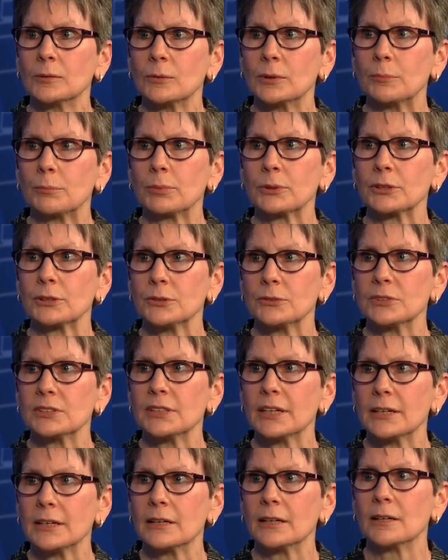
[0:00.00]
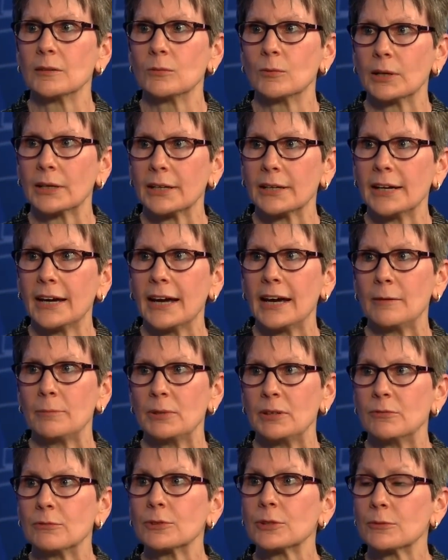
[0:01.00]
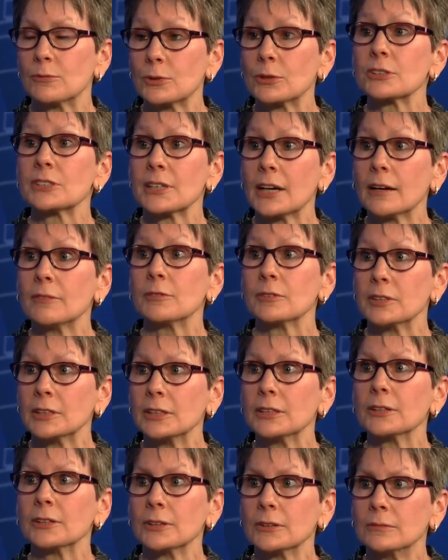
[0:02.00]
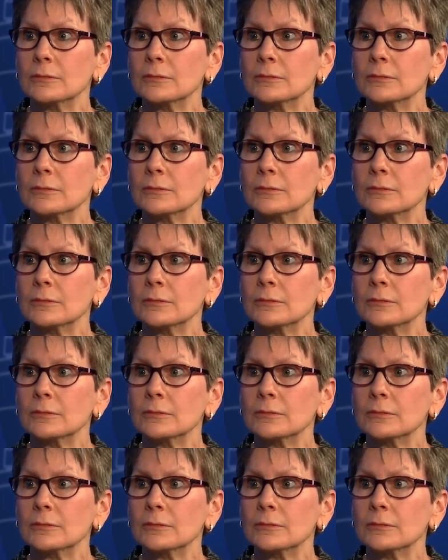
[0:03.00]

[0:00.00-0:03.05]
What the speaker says: produced data on what had happened for the first half of the year.